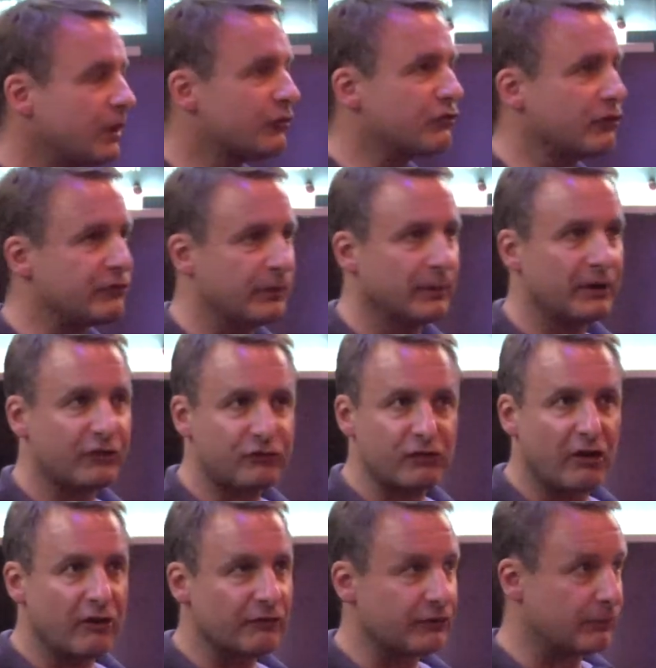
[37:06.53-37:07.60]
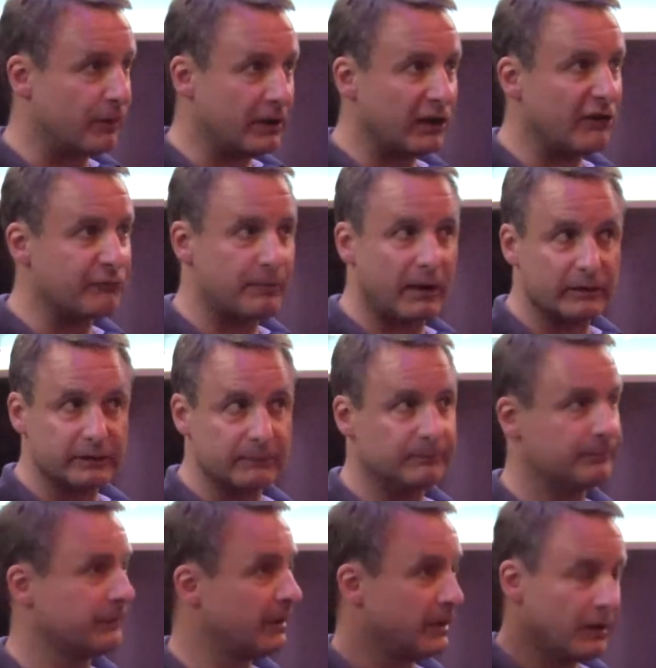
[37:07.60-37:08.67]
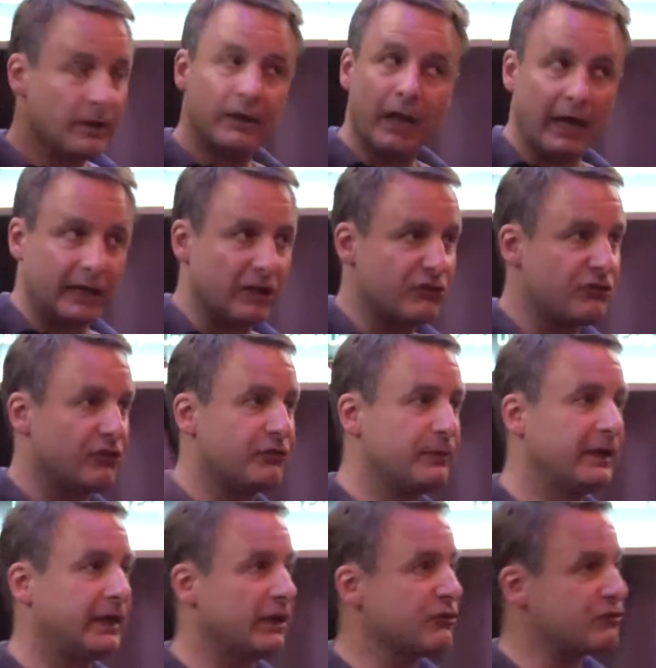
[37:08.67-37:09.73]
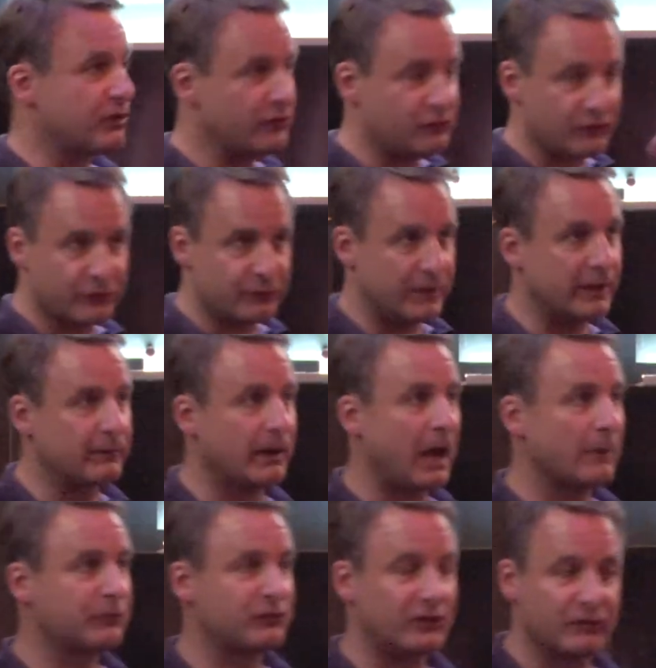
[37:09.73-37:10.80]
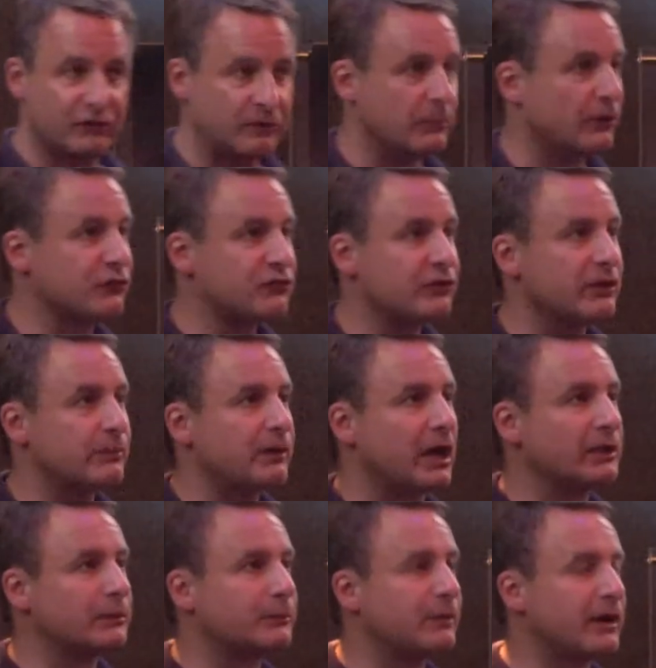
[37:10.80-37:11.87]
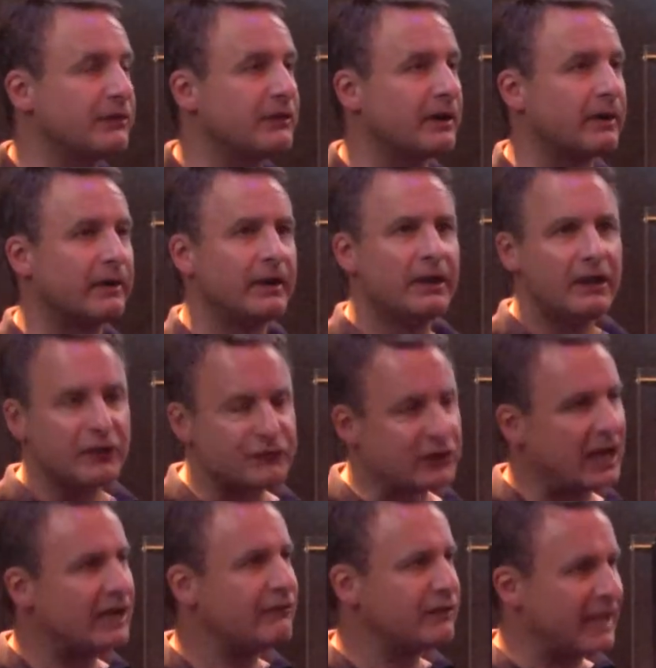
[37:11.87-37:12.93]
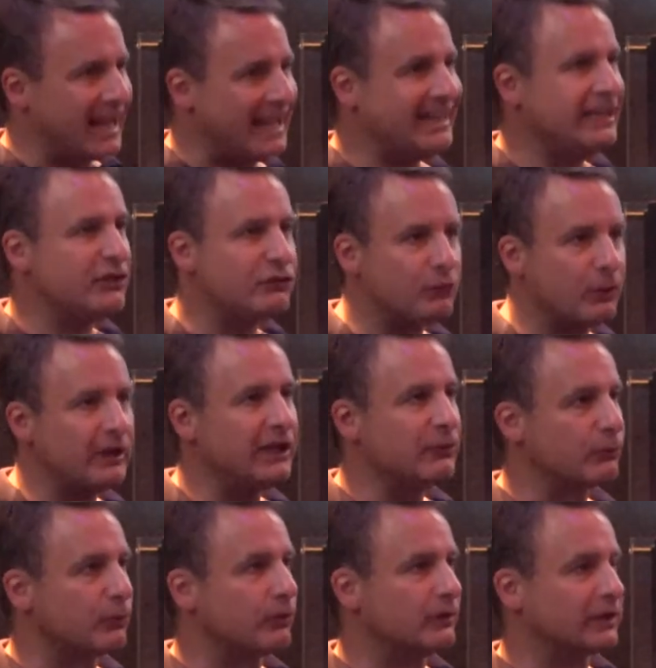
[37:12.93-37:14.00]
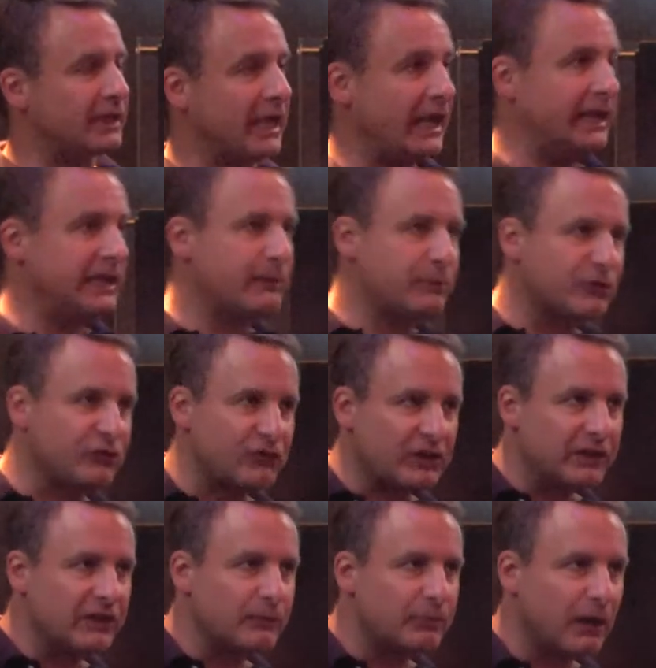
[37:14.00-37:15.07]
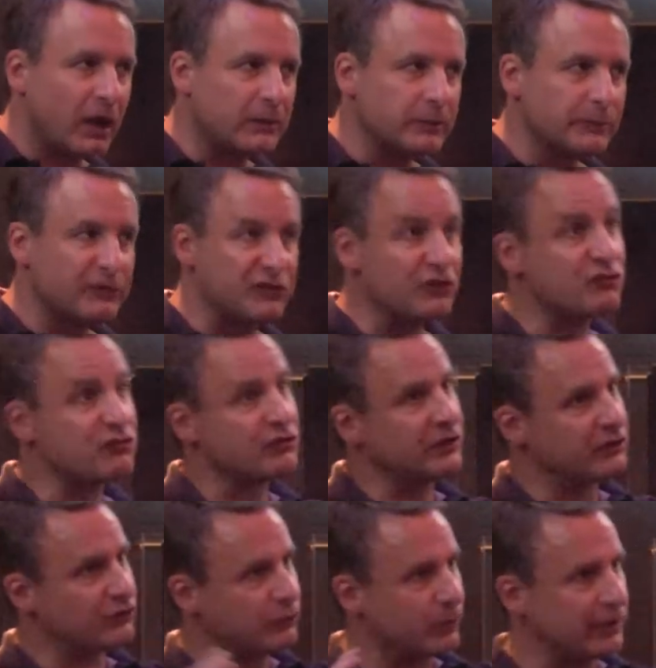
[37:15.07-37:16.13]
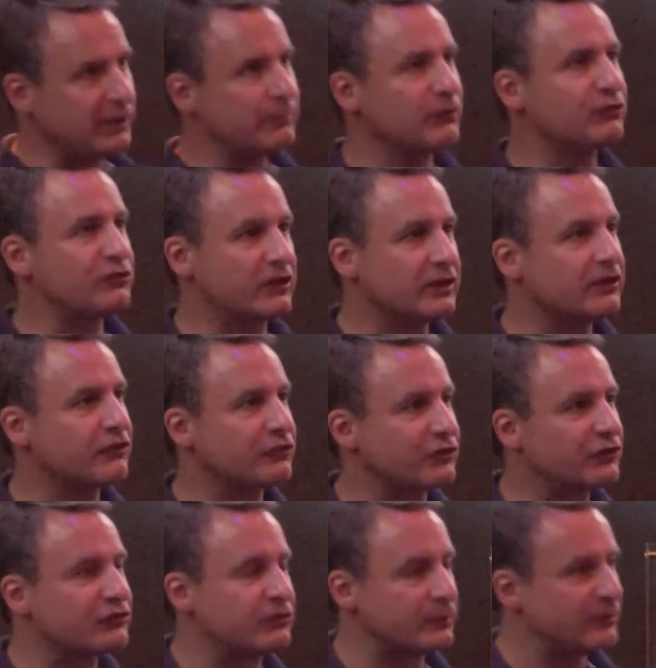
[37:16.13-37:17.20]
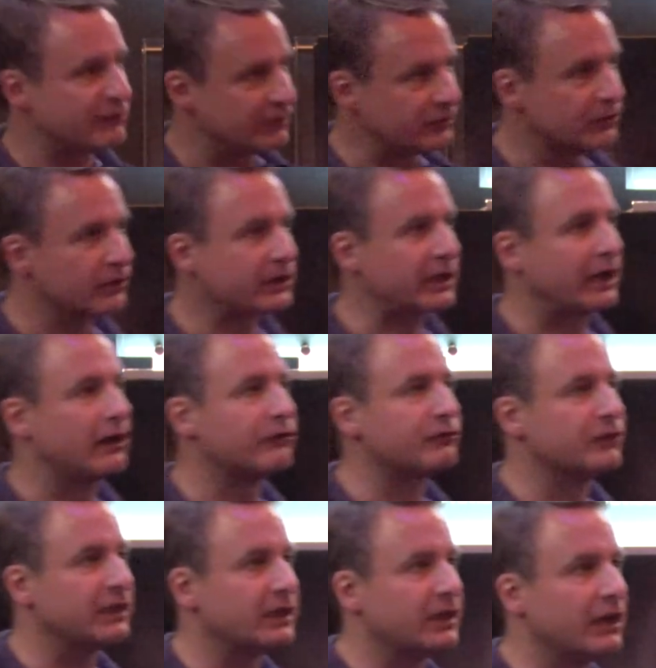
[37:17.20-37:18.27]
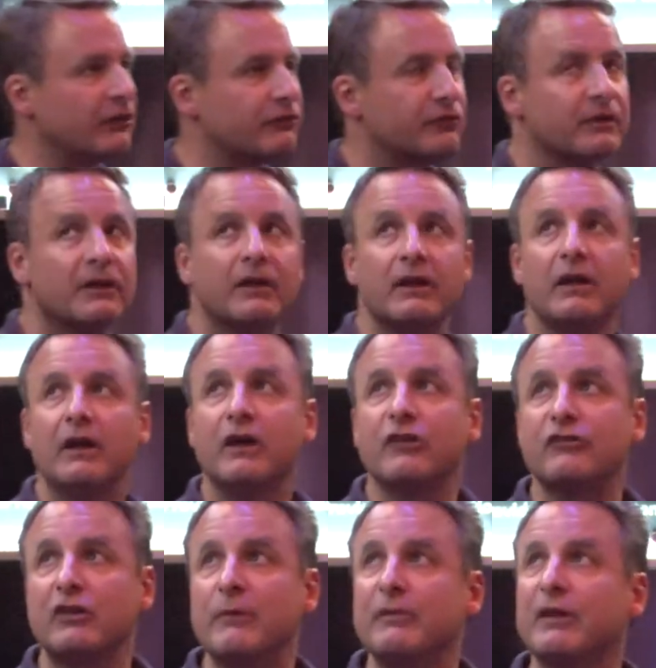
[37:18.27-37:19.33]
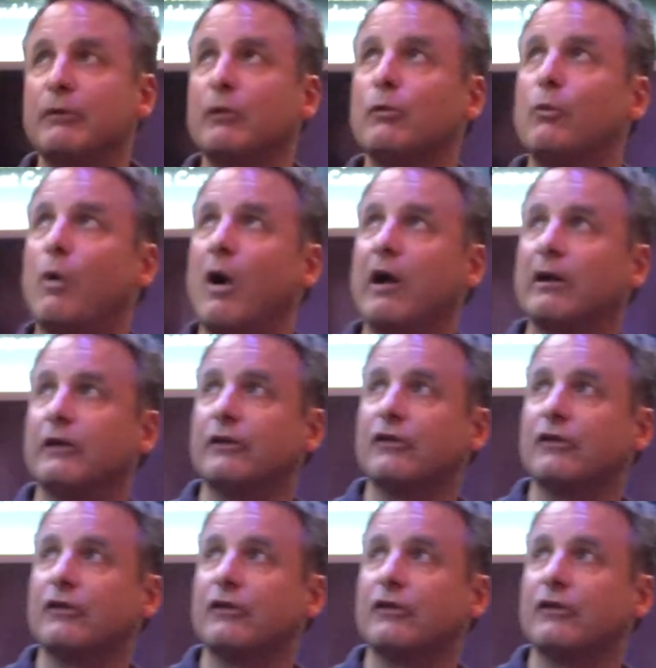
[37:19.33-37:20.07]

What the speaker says: So if you want to solve the runoff problem, I get you three countries and three crops gives you most of the problem right there. It's kind of an 80-20 rule. 80% of the problems, usually 20% of the system if you look carefully enough. Same thing with water.